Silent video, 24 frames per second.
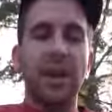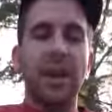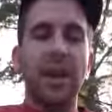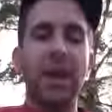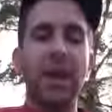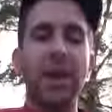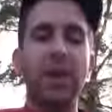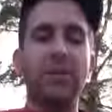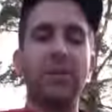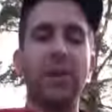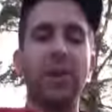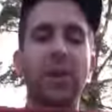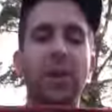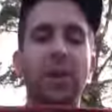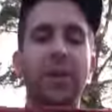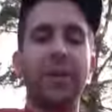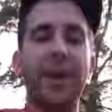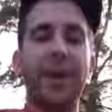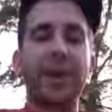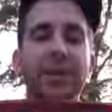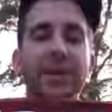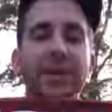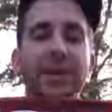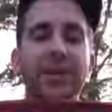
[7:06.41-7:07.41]
Anyway, going
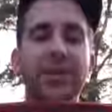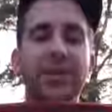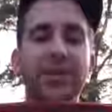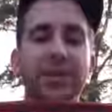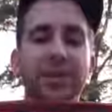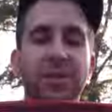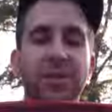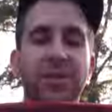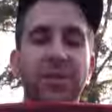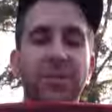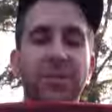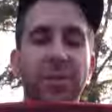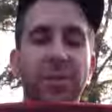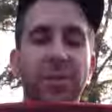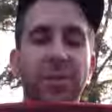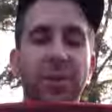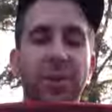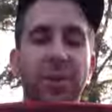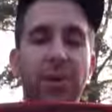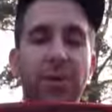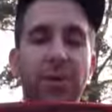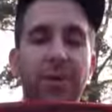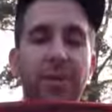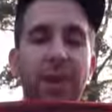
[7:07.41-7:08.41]
back to this year's Super
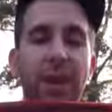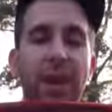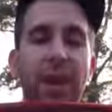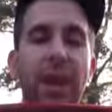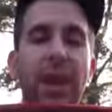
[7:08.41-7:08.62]
Bowl,